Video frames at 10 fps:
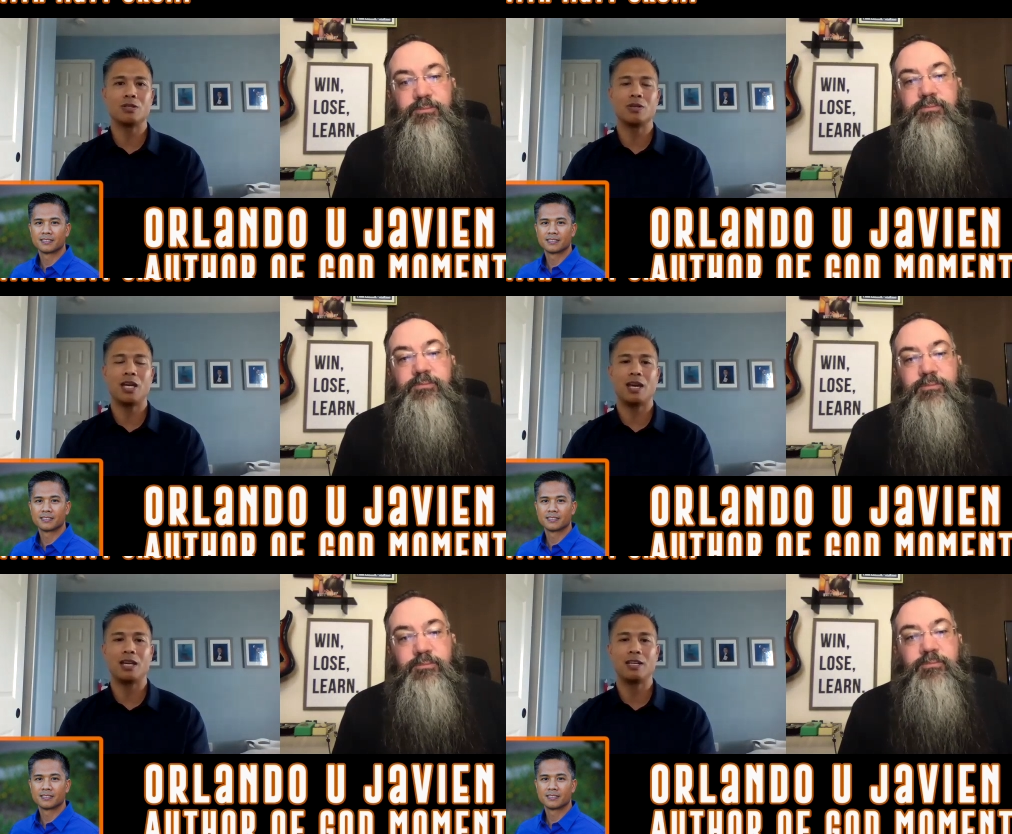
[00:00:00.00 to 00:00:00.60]
Speaker 1: was
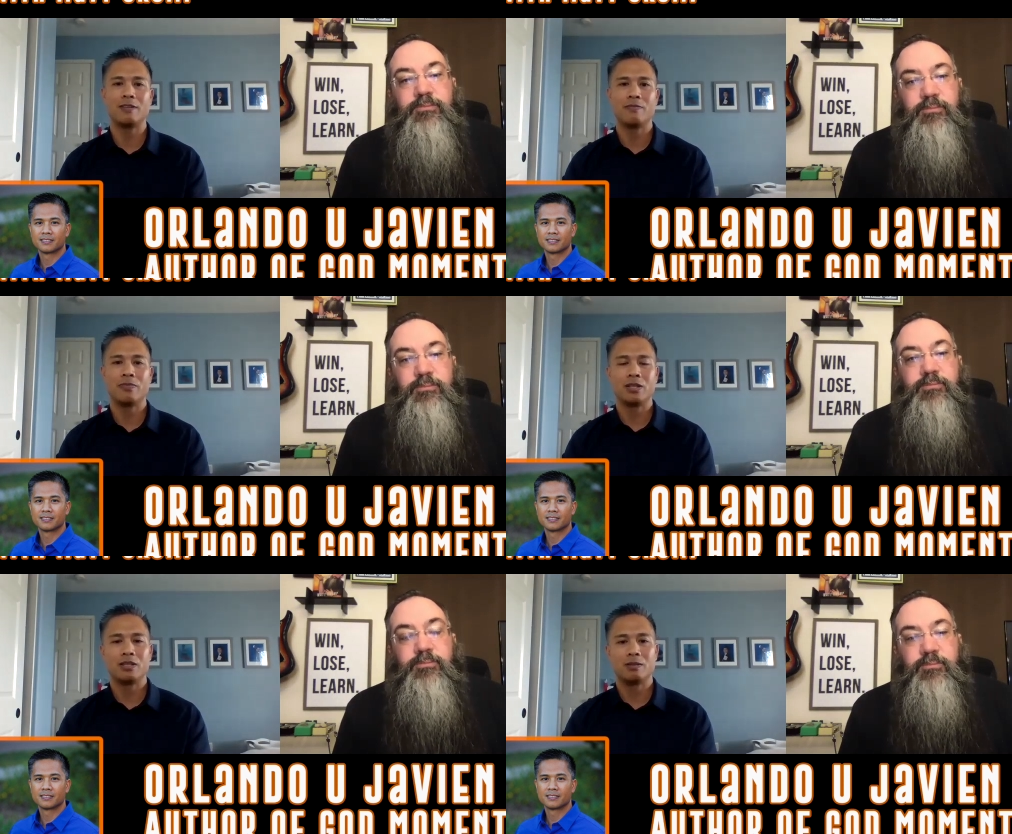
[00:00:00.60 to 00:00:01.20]
okay.
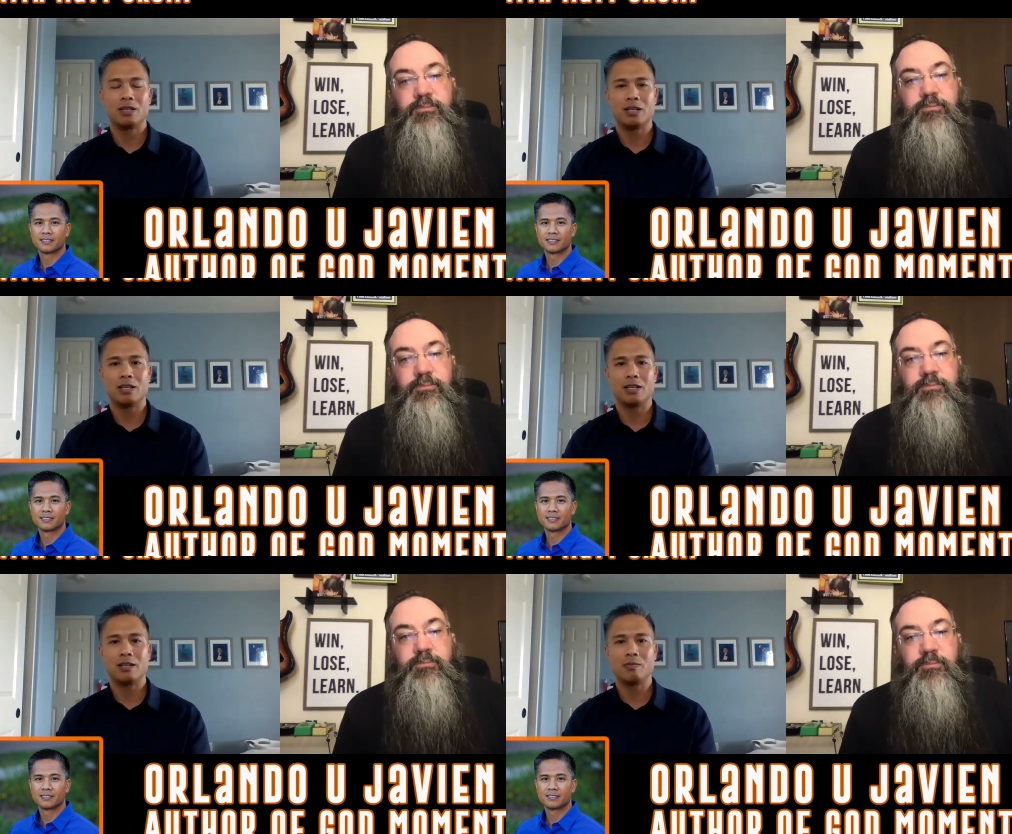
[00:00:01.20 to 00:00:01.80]

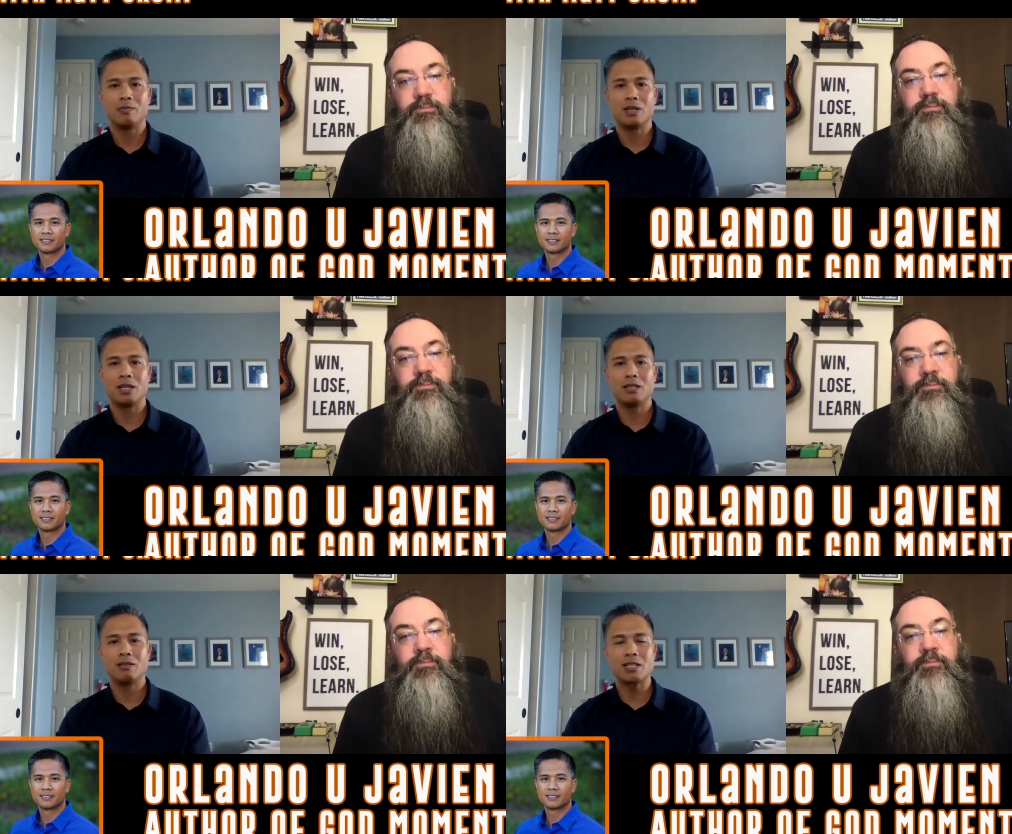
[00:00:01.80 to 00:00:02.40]

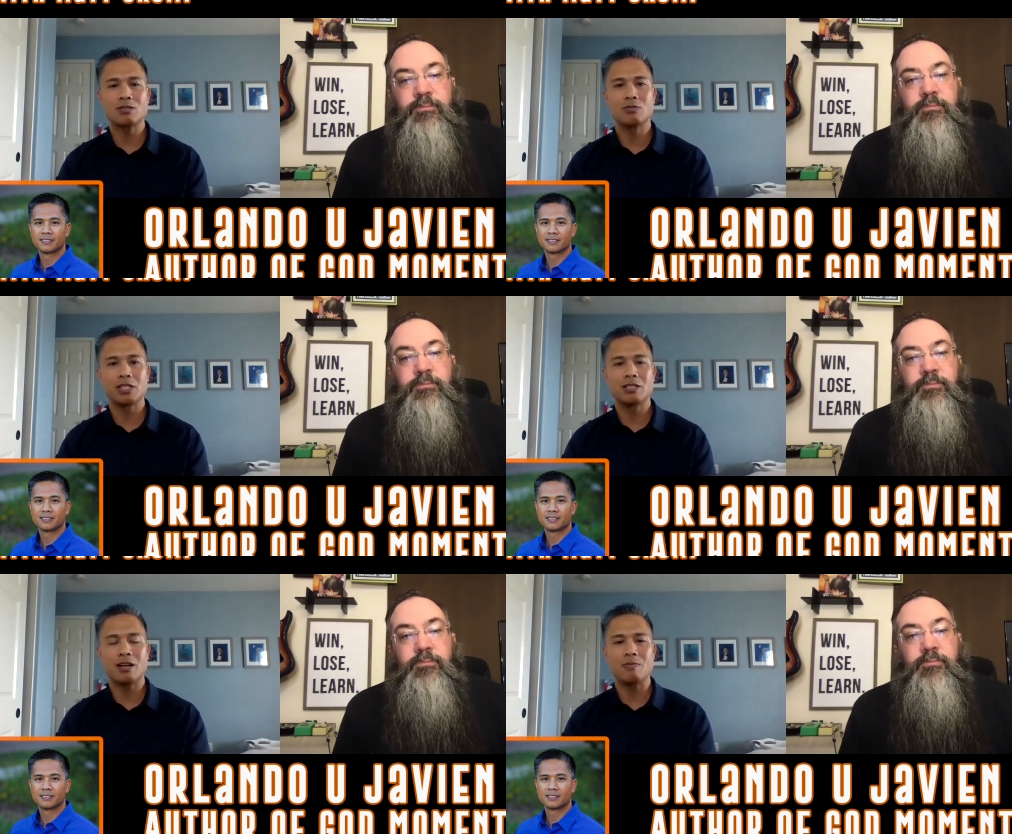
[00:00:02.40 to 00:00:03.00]
And that's
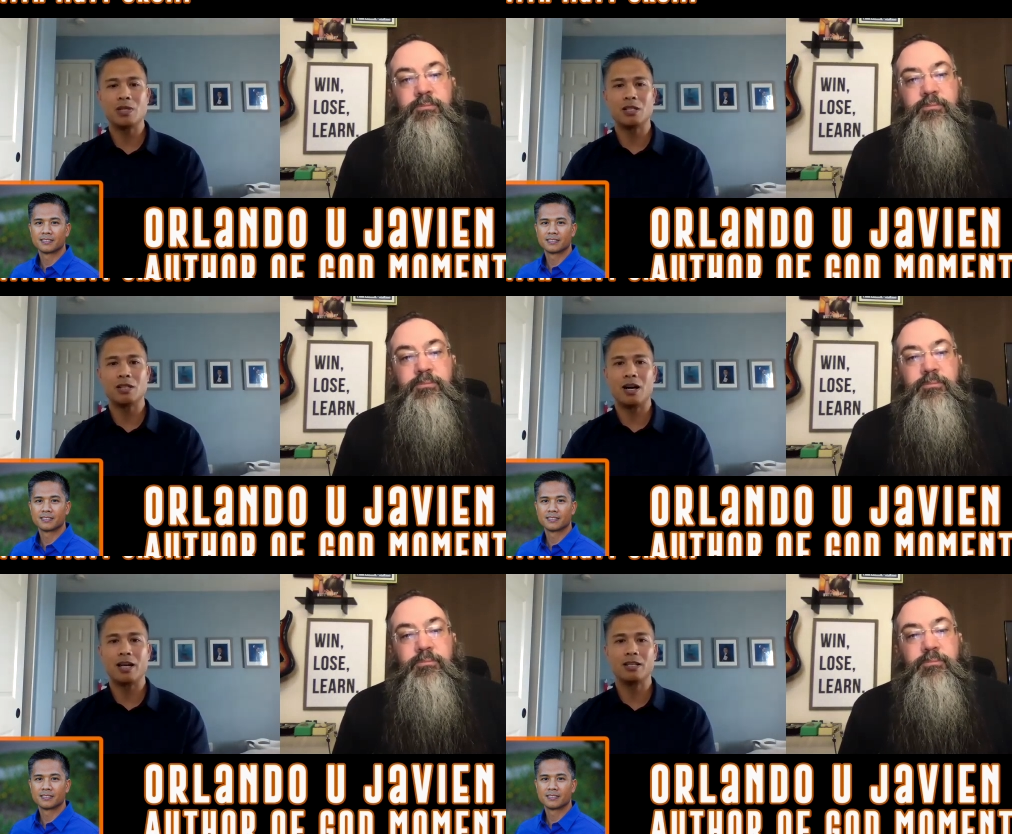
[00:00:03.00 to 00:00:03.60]
really taught me a
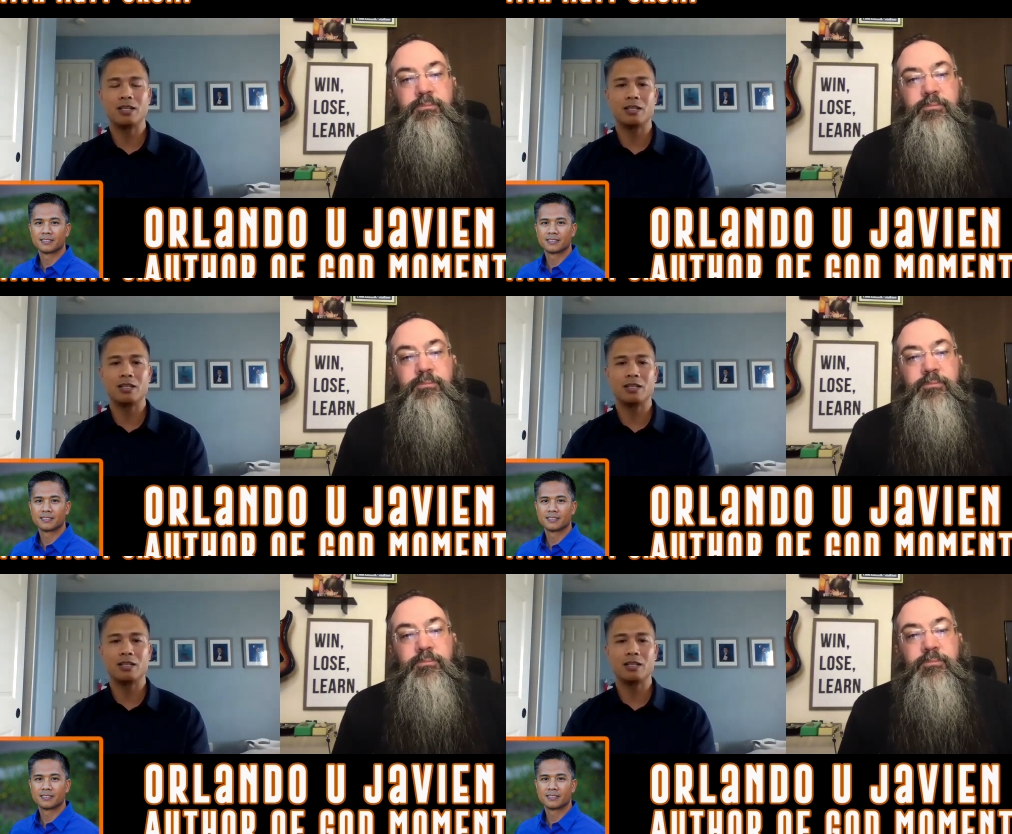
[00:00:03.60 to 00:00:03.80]
lot.